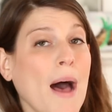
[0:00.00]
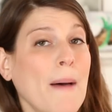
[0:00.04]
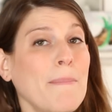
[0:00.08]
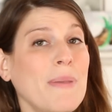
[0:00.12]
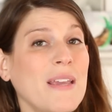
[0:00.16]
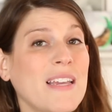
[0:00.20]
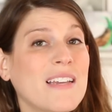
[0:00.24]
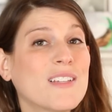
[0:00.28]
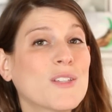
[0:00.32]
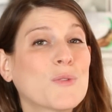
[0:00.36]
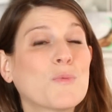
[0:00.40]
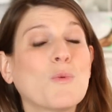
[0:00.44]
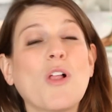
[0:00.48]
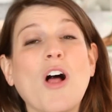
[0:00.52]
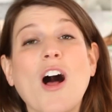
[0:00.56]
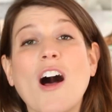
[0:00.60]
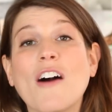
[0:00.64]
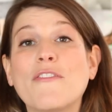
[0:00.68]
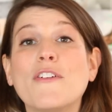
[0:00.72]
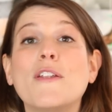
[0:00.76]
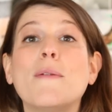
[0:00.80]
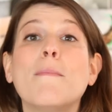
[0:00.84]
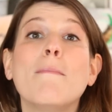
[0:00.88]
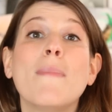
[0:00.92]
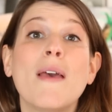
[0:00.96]
Puppies will
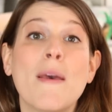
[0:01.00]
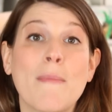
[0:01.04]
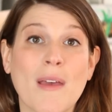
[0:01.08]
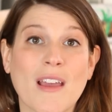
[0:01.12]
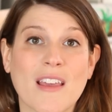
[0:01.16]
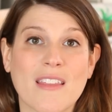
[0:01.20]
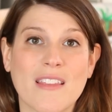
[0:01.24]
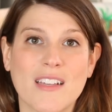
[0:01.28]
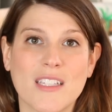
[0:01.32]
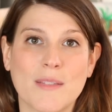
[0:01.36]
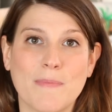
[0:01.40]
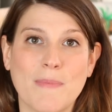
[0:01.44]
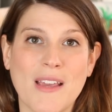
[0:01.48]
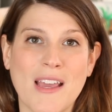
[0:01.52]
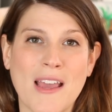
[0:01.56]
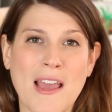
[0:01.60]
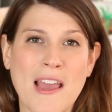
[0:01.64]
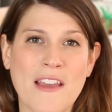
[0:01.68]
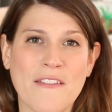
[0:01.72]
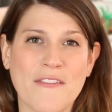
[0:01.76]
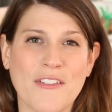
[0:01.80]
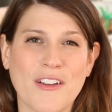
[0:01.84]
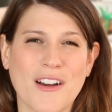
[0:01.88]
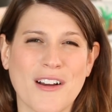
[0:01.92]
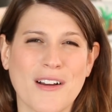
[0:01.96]
often mimic this
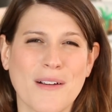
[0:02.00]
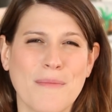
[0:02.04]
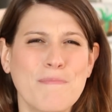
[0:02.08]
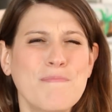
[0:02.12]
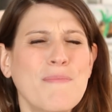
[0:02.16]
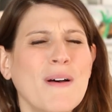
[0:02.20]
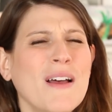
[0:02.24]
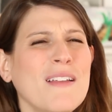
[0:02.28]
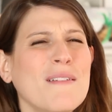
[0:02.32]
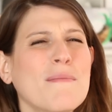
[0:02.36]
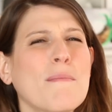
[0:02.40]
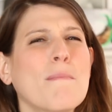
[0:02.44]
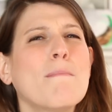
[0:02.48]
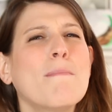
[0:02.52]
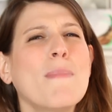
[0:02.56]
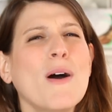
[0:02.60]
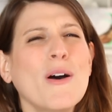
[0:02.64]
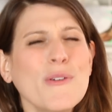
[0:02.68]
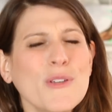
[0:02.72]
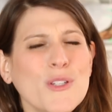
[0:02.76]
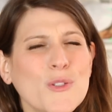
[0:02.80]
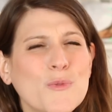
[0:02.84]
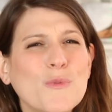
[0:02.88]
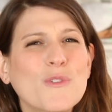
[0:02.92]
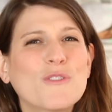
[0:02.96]
behavior, but
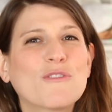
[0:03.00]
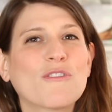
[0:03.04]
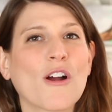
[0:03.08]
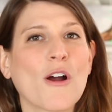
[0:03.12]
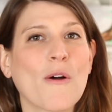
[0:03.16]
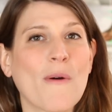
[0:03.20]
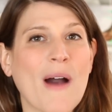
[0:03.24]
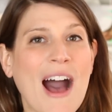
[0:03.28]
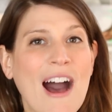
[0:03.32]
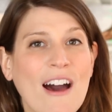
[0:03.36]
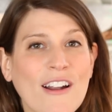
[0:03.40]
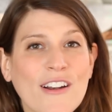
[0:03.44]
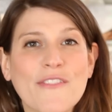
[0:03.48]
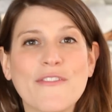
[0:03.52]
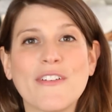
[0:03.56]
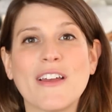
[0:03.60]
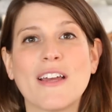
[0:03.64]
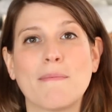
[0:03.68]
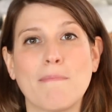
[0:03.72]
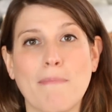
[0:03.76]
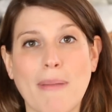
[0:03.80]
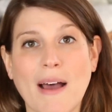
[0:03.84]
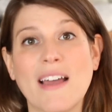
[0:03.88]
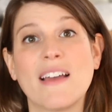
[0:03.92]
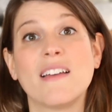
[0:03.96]
most will grow out of
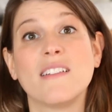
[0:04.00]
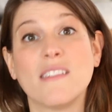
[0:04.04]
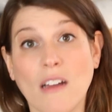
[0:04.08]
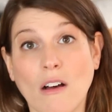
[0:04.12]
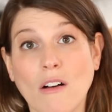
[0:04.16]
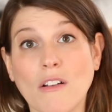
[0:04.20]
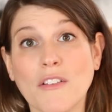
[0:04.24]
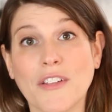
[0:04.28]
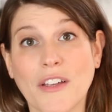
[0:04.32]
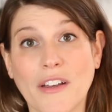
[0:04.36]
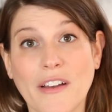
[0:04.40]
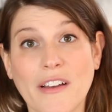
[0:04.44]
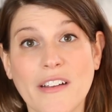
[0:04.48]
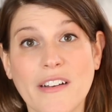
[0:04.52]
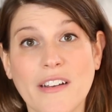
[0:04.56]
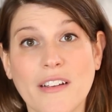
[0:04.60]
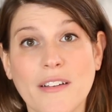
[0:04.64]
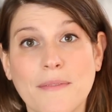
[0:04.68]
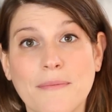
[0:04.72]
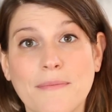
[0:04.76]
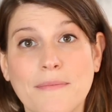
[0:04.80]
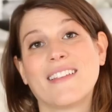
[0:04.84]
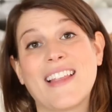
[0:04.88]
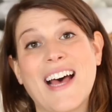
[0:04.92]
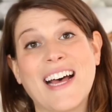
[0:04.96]
it by adulthood.
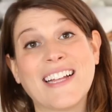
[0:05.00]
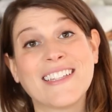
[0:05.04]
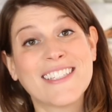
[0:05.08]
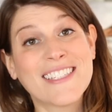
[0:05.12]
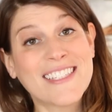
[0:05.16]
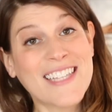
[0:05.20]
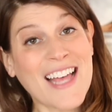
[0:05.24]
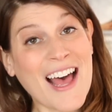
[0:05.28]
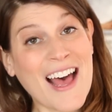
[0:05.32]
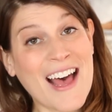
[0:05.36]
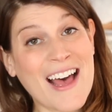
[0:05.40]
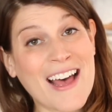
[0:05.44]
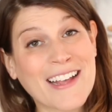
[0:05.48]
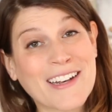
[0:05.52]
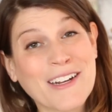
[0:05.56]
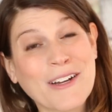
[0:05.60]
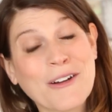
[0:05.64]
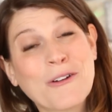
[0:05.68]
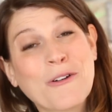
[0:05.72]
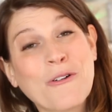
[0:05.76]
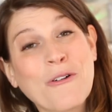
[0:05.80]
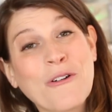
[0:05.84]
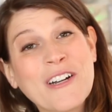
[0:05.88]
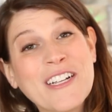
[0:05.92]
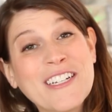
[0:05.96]
That said,
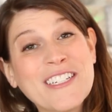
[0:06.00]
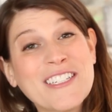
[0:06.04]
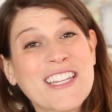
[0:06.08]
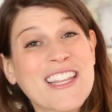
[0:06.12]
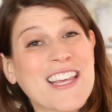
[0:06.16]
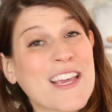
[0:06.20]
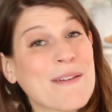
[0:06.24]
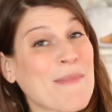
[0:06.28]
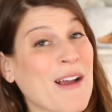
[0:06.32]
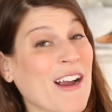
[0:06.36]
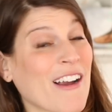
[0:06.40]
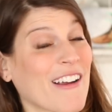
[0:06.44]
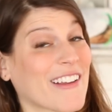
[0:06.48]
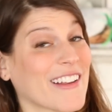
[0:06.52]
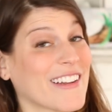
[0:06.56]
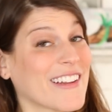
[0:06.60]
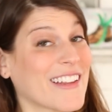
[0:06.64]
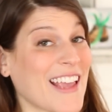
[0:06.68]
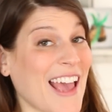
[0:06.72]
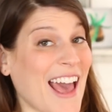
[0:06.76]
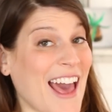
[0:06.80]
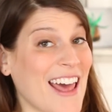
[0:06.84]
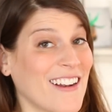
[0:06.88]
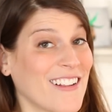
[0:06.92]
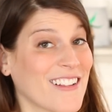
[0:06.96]
according to the
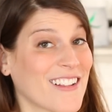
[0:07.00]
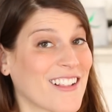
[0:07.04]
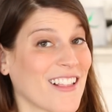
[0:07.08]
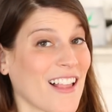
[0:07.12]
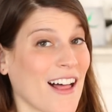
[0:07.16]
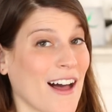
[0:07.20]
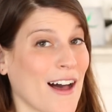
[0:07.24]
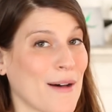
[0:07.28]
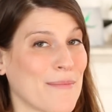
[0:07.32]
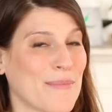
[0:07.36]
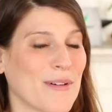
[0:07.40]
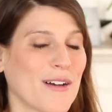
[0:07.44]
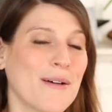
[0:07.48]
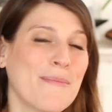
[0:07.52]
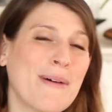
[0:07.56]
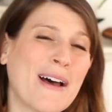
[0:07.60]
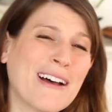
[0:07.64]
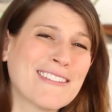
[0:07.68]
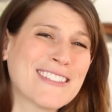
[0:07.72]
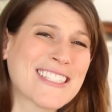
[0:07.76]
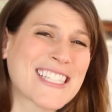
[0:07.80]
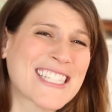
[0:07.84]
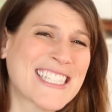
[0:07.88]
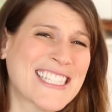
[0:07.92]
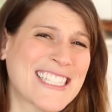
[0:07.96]
American Kennel Club,
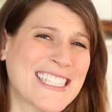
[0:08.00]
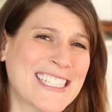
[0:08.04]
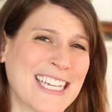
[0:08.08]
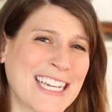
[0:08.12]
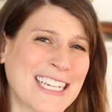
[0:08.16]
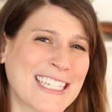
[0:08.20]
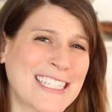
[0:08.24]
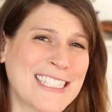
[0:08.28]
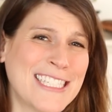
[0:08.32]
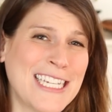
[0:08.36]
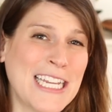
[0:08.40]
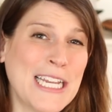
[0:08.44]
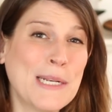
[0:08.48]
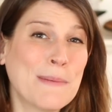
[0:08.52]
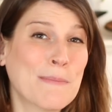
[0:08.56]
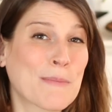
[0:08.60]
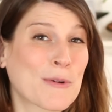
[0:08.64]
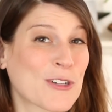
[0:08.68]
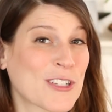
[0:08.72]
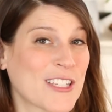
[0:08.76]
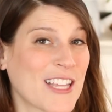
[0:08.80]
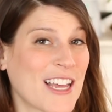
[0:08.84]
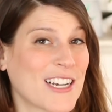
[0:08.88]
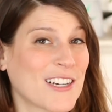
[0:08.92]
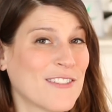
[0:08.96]
about
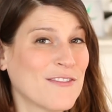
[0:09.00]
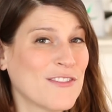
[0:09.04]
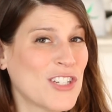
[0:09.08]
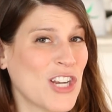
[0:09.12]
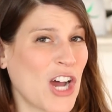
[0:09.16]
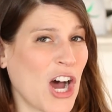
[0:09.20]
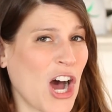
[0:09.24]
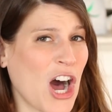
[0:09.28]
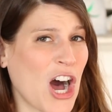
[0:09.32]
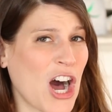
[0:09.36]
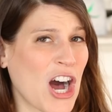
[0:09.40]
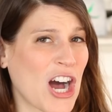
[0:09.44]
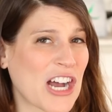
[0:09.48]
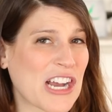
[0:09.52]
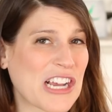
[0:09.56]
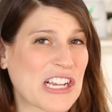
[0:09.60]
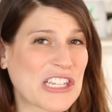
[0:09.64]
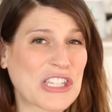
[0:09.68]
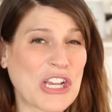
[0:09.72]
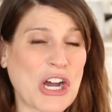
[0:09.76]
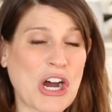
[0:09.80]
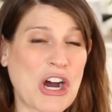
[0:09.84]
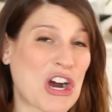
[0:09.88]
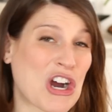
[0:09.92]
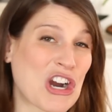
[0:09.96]
16% of
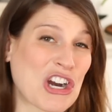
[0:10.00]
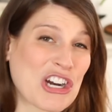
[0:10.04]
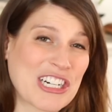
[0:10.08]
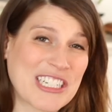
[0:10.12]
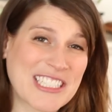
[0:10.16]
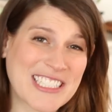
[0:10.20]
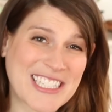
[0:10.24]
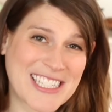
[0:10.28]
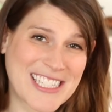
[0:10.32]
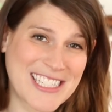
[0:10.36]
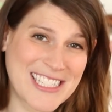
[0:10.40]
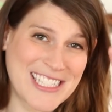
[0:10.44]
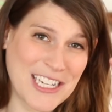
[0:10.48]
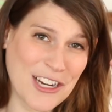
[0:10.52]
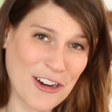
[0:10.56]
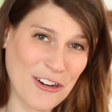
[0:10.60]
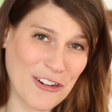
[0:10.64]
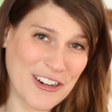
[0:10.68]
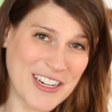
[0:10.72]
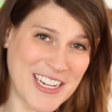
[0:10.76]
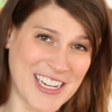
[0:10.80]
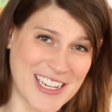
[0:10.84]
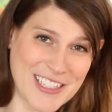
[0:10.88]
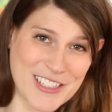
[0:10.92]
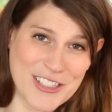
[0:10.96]
dogs are
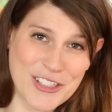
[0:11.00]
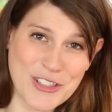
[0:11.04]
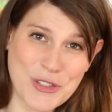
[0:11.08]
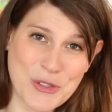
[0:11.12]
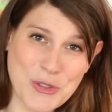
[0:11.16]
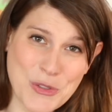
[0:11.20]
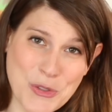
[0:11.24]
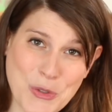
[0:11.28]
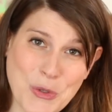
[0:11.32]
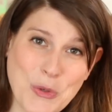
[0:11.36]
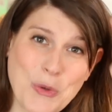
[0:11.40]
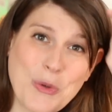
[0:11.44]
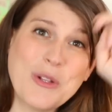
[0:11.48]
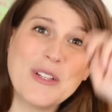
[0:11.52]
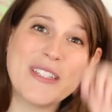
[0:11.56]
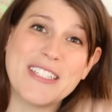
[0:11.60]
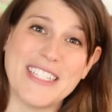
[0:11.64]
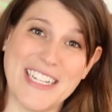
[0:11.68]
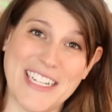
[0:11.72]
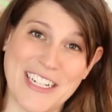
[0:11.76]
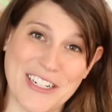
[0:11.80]
serious stool